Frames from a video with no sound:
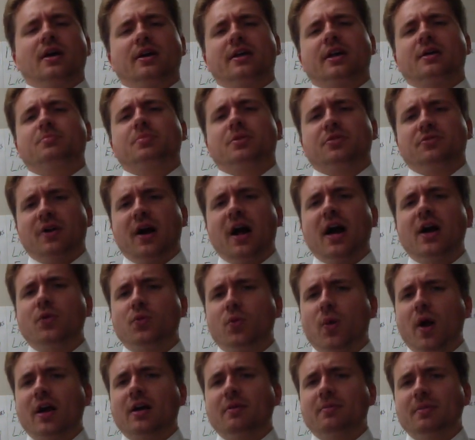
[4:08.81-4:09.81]
can
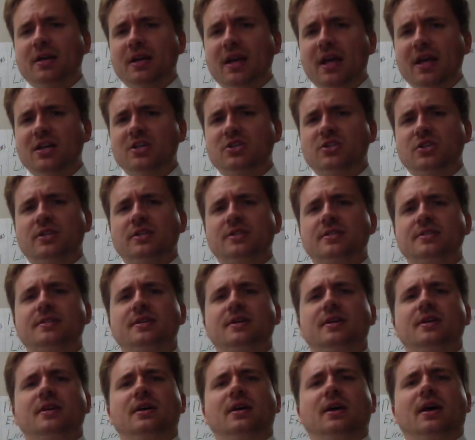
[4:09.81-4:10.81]
provide
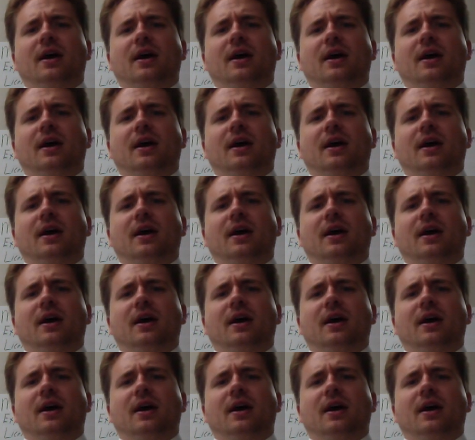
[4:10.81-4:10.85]
recommendations,